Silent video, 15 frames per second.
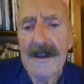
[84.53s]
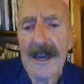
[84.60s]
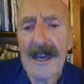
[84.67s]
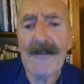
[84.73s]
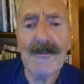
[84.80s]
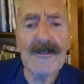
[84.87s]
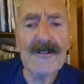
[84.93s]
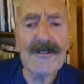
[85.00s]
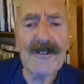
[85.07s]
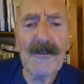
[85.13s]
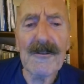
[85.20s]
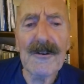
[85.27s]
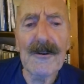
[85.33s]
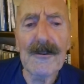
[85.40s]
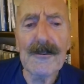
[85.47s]
Even
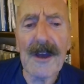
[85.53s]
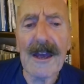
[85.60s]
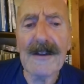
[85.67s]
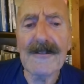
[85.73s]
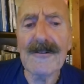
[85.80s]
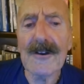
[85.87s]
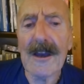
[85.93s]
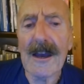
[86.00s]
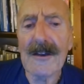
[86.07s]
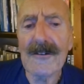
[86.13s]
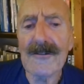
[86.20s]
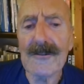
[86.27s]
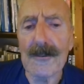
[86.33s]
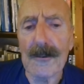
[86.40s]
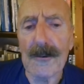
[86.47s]
so called
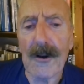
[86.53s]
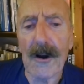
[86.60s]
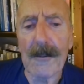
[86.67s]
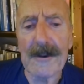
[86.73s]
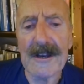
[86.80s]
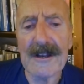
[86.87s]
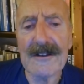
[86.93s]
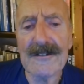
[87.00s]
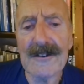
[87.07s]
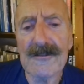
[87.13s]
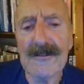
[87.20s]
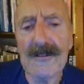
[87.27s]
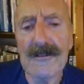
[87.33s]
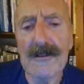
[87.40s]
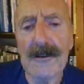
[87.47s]
educational comics,
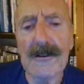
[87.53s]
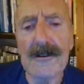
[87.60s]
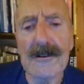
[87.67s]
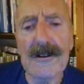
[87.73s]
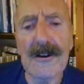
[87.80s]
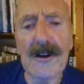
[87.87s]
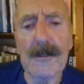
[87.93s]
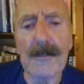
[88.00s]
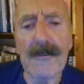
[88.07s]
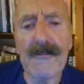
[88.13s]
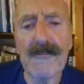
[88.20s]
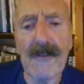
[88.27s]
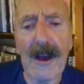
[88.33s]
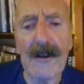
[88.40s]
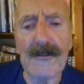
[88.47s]
such as Look and Learn, were
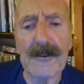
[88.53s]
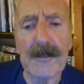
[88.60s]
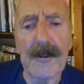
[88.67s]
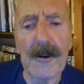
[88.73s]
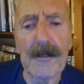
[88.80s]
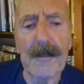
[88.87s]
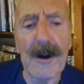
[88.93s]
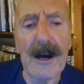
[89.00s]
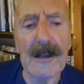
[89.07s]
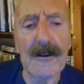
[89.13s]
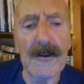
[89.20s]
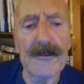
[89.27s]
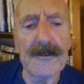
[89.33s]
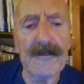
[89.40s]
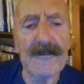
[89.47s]
frowned upon by a
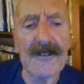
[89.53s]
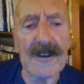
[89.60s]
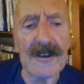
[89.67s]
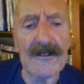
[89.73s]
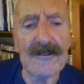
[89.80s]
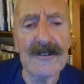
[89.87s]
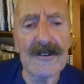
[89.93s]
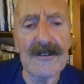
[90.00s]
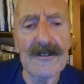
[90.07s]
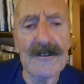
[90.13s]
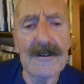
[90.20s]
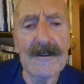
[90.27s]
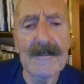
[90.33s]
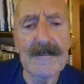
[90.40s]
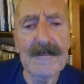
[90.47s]
lot of teachers.